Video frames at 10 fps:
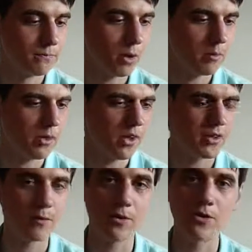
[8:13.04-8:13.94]
Probably not
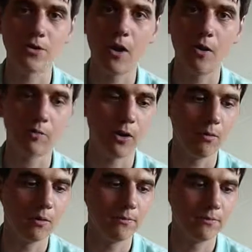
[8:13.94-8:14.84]
as much as
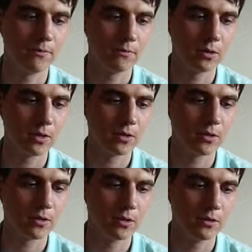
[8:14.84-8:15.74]
Hobgoblin, but
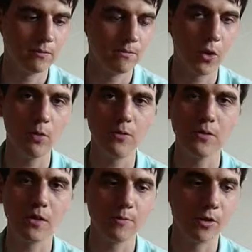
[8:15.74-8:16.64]
almost
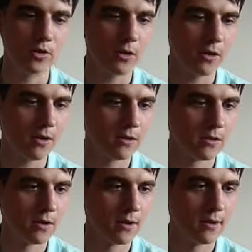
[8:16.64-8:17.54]
as much, I guess.
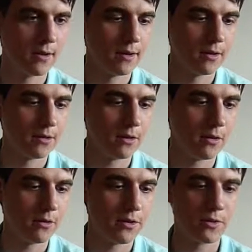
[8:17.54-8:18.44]

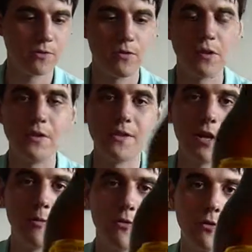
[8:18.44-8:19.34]
So this is Fiddler's
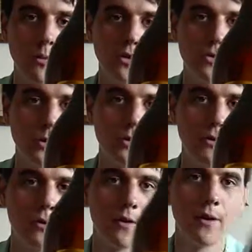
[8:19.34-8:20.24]
Elbow from Wychwood,
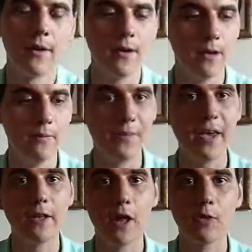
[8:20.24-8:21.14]

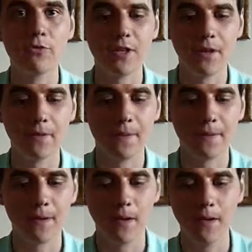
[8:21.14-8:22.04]
8 out of 10.
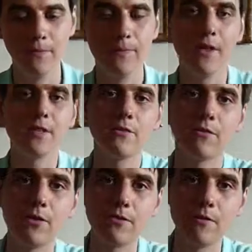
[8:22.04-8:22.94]
That's it
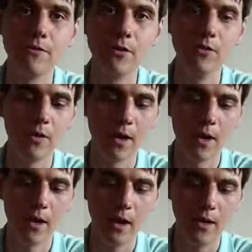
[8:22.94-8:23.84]
for this review.
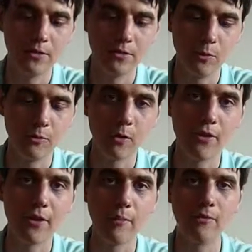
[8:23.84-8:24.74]
And one more
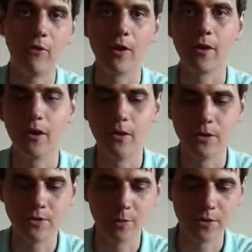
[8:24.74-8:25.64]
thing before I go,
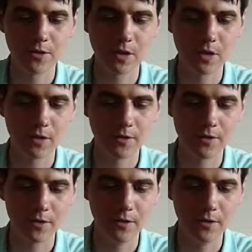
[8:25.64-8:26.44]
I just want to say that,